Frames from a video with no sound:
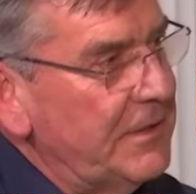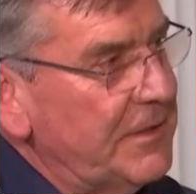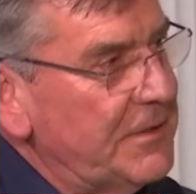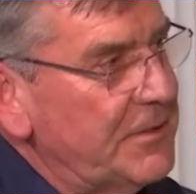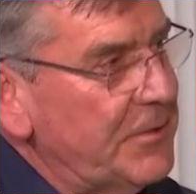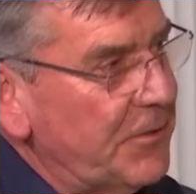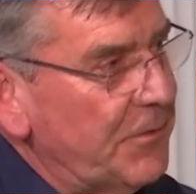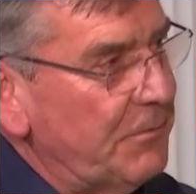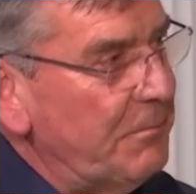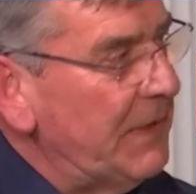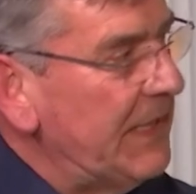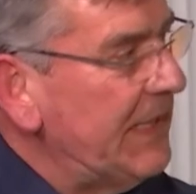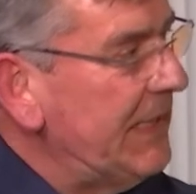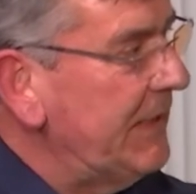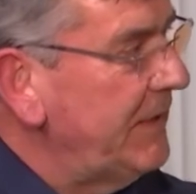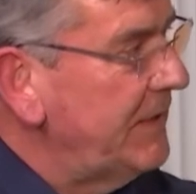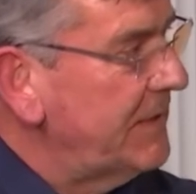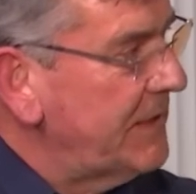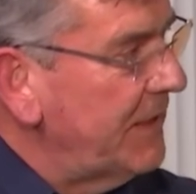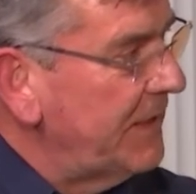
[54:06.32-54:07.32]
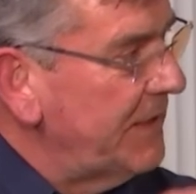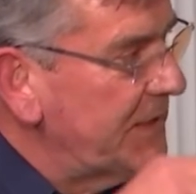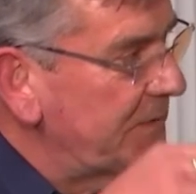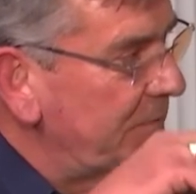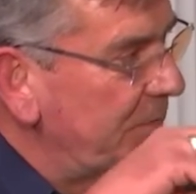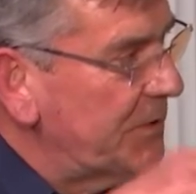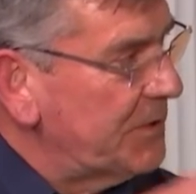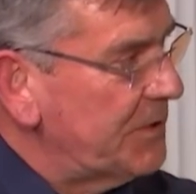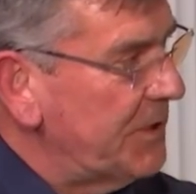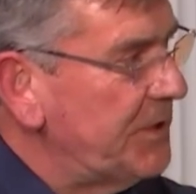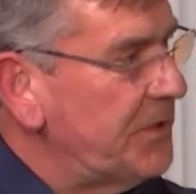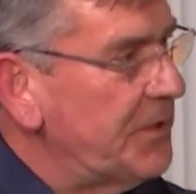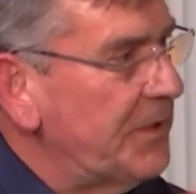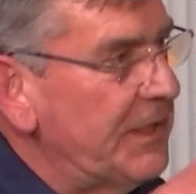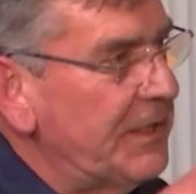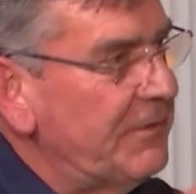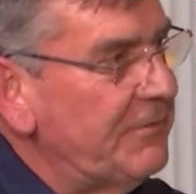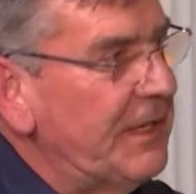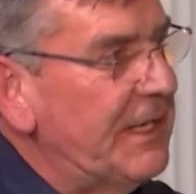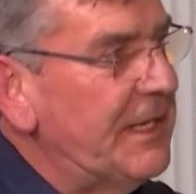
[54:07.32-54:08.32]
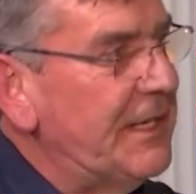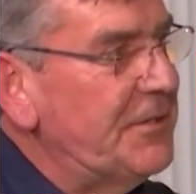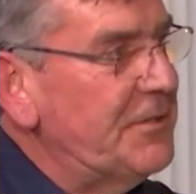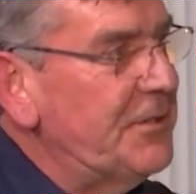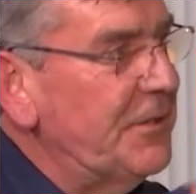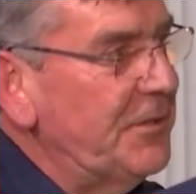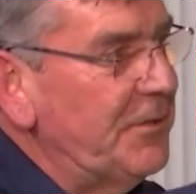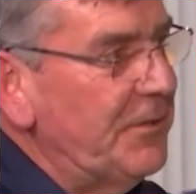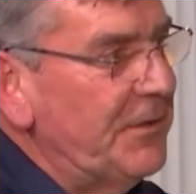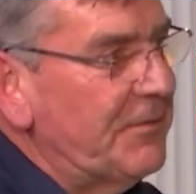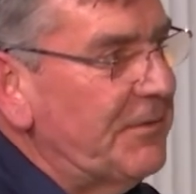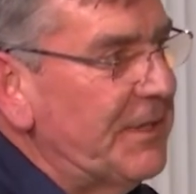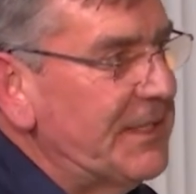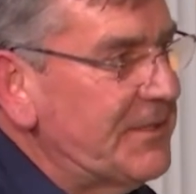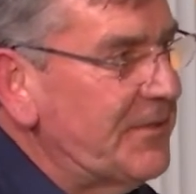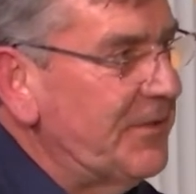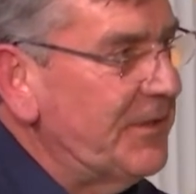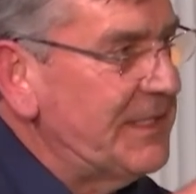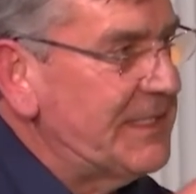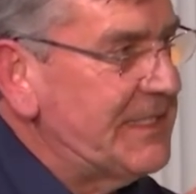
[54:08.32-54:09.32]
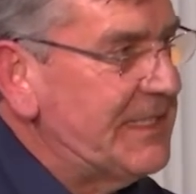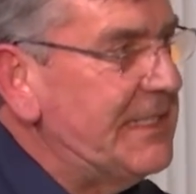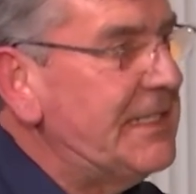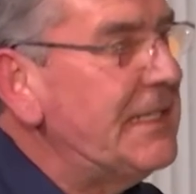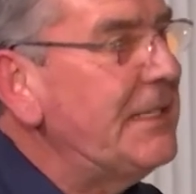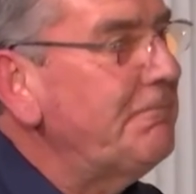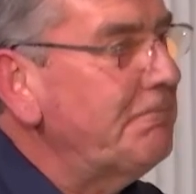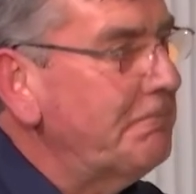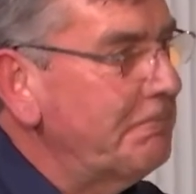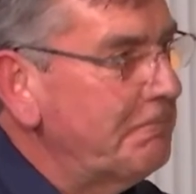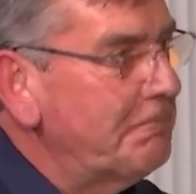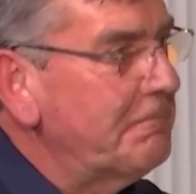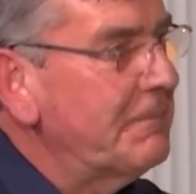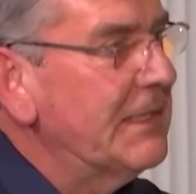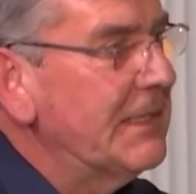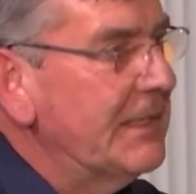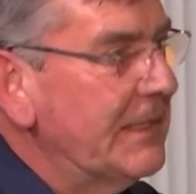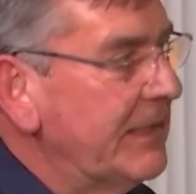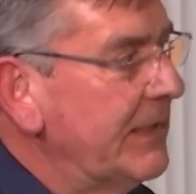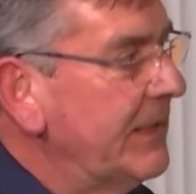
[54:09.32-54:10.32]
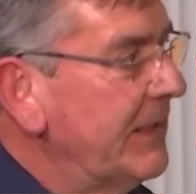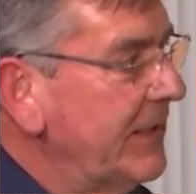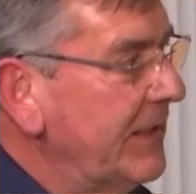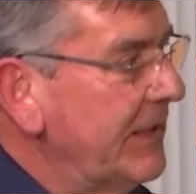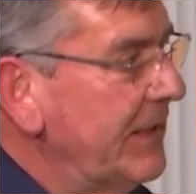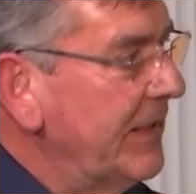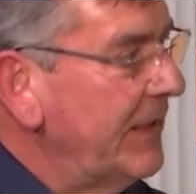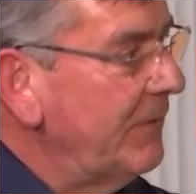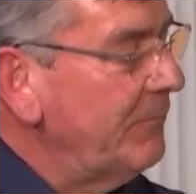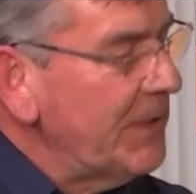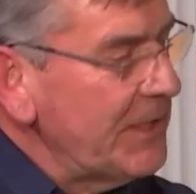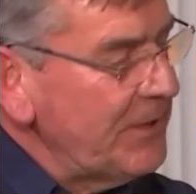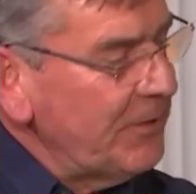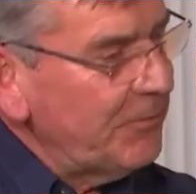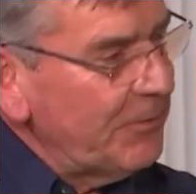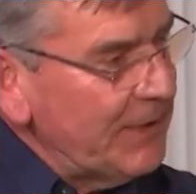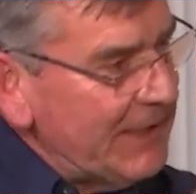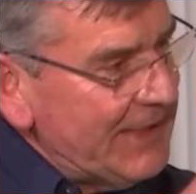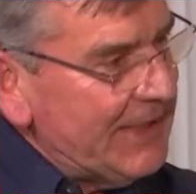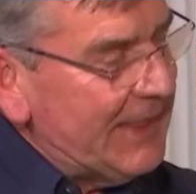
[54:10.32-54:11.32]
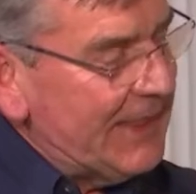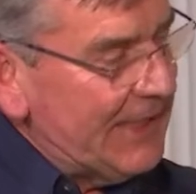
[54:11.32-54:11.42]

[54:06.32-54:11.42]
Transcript: sort of means and its position in relation to the rest of the city. And when you really